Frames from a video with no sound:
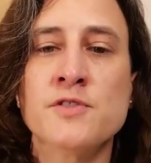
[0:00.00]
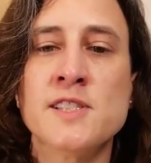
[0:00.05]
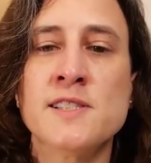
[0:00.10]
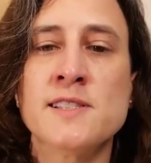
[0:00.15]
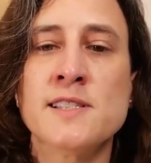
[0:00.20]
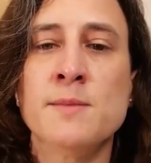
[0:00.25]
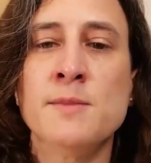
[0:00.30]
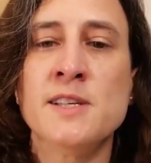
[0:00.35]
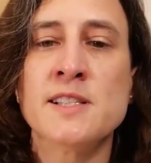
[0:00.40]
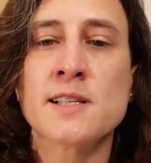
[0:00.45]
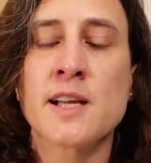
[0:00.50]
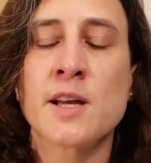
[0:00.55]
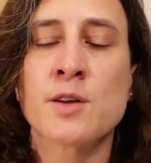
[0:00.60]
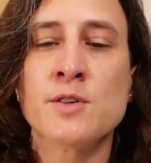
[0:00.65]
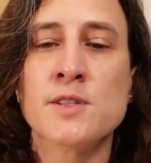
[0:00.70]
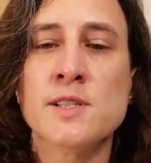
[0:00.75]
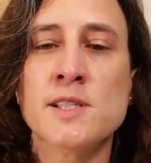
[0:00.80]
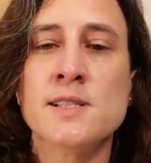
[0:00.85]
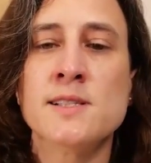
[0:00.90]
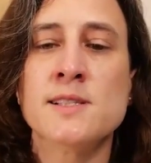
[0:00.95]
systemic
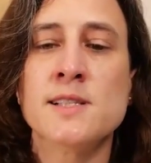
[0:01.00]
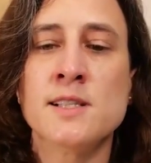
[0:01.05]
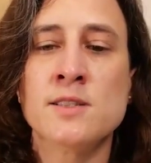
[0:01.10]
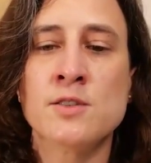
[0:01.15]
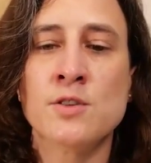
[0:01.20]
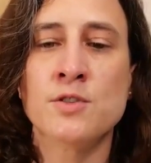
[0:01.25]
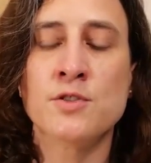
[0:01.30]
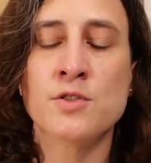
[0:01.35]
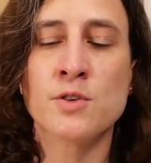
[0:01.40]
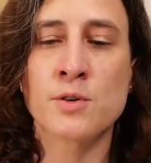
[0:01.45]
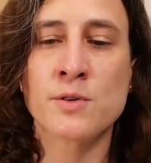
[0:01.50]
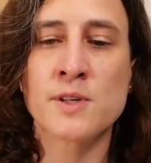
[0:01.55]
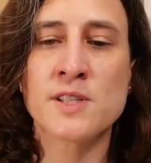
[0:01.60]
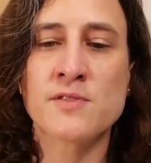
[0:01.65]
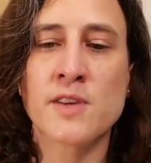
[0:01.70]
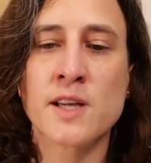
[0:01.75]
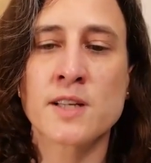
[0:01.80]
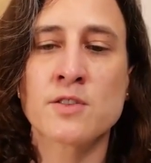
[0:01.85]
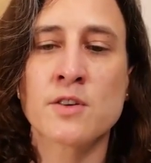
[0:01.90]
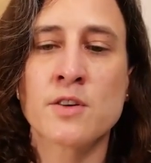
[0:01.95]
sclerosis is also a
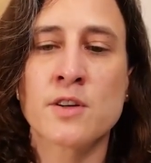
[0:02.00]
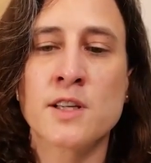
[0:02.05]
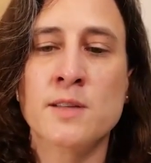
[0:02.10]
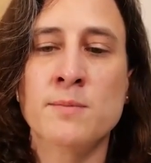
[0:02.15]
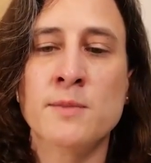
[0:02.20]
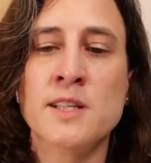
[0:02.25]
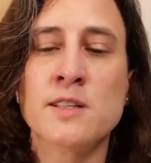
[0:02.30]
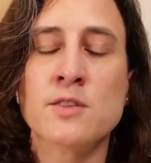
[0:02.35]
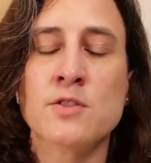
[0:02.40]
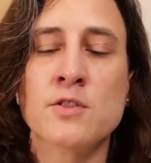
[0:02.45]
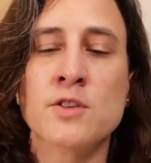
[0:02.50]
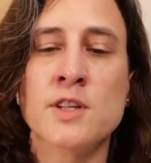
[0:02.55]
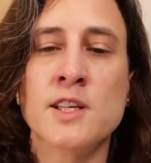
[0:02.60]
risk factor in